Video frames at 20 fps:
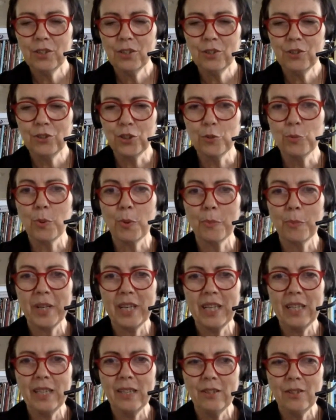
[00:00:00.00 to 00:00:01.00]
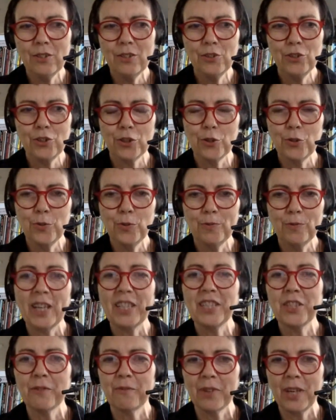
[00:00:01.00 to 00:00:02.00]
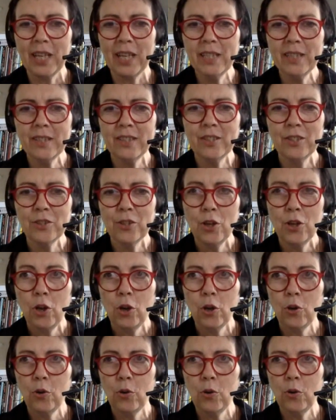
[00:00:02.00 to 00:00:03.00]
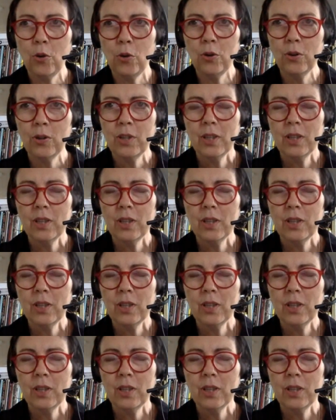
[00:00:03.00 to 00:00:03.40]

do what we do face to face, or